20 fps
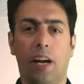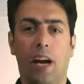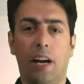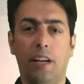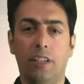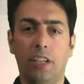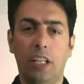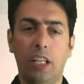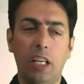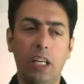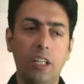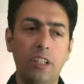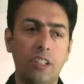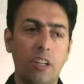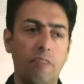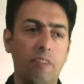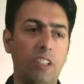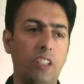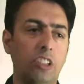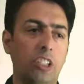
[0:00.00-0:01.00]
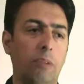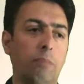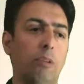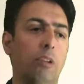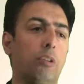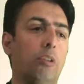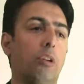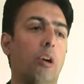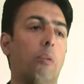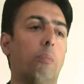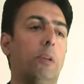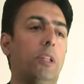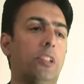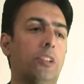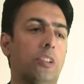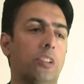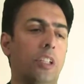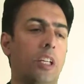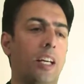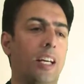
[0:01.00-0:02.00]
And intravenous
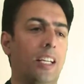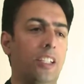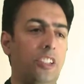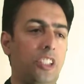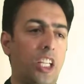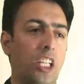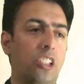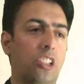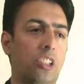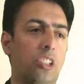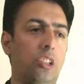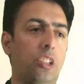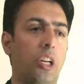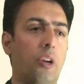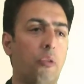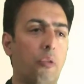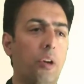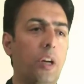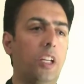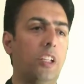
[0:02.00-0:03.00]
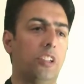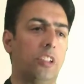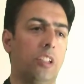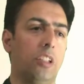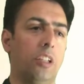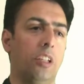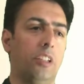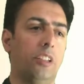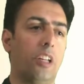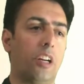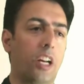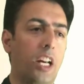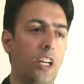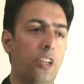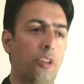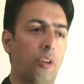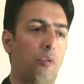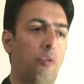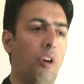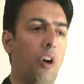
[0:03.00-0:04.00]
immunoglobulins just decrease the
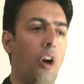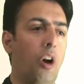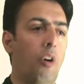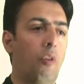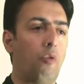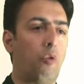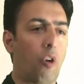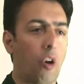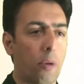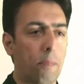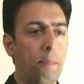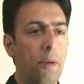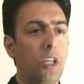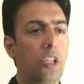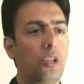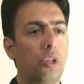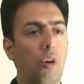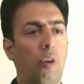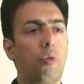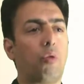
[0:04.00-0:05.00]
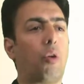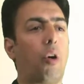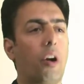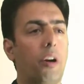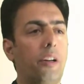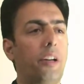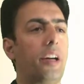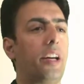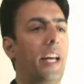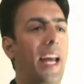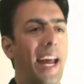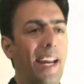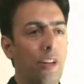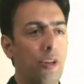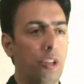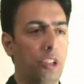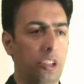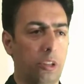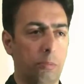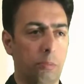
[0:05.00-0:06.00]
rate of formation of coronary
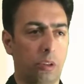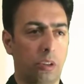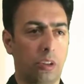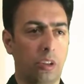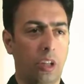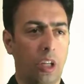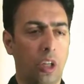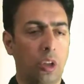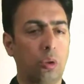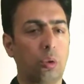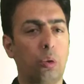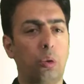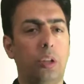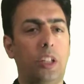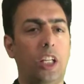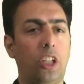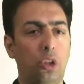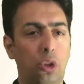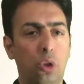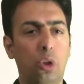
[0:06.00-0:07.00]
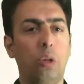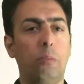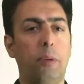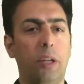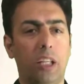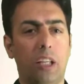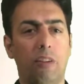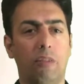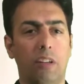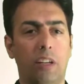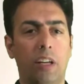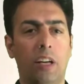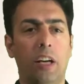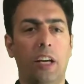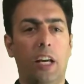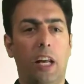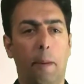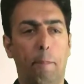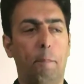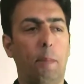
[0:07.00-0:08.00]
aneurysms. So they should be given
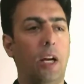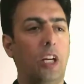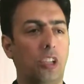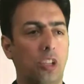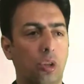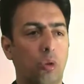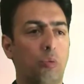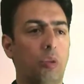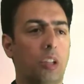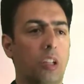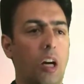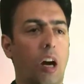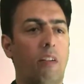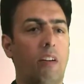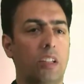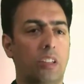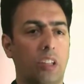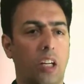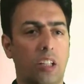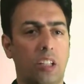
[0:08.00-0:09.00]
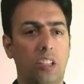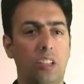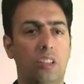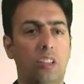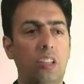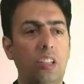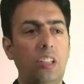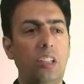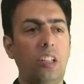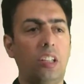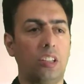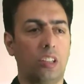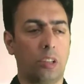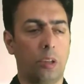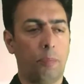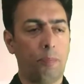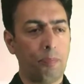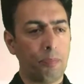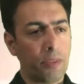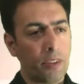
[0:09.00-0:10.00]
in patients with Kawasaki's
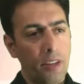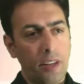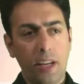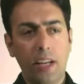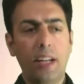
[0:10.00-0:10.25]
disease.